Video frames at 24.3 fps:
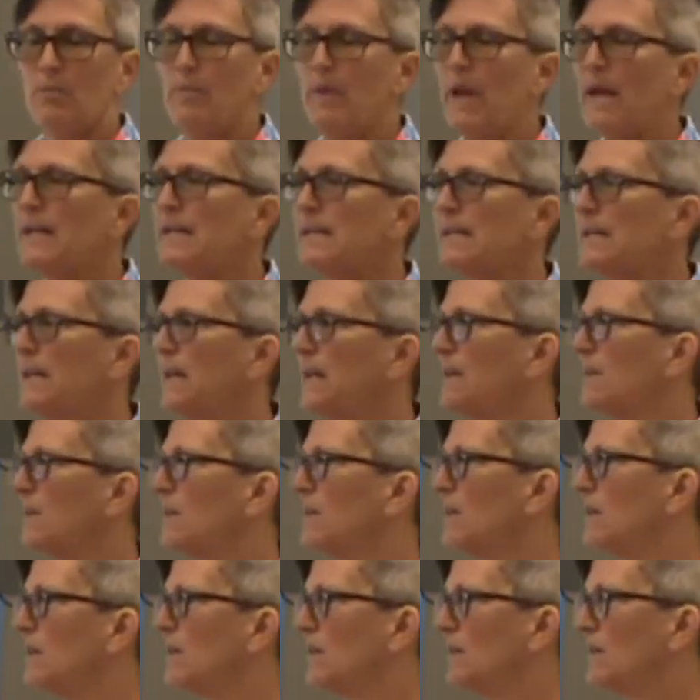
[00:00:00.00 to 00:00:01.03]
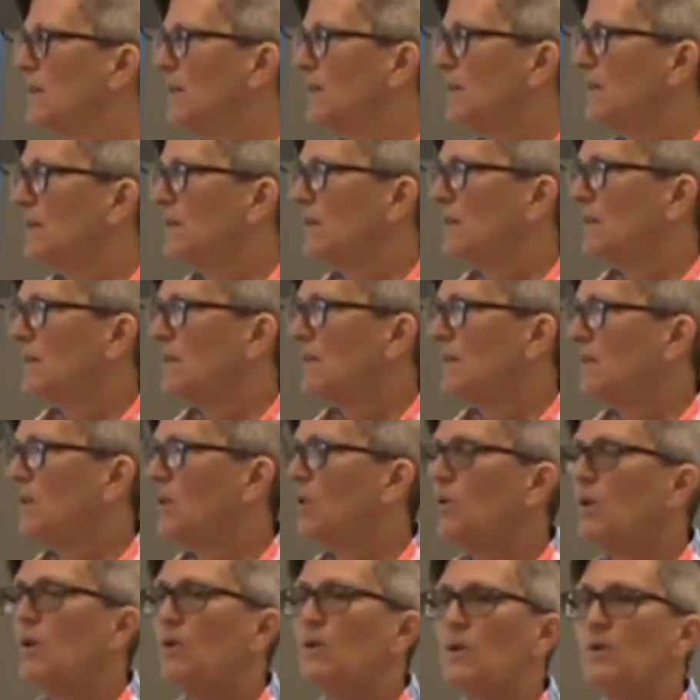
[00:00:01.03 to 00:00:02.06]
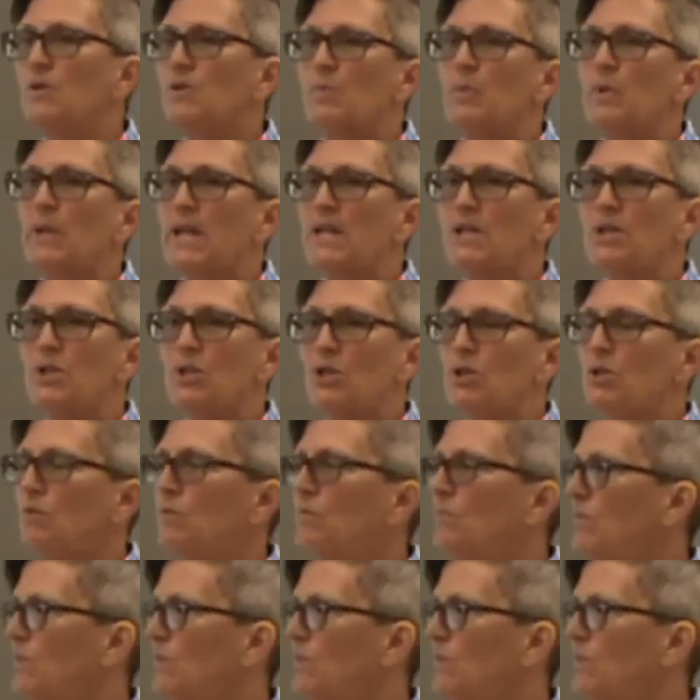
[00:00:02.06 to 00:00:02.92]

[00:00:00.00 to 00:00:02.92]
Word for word: medicine? Go to those places you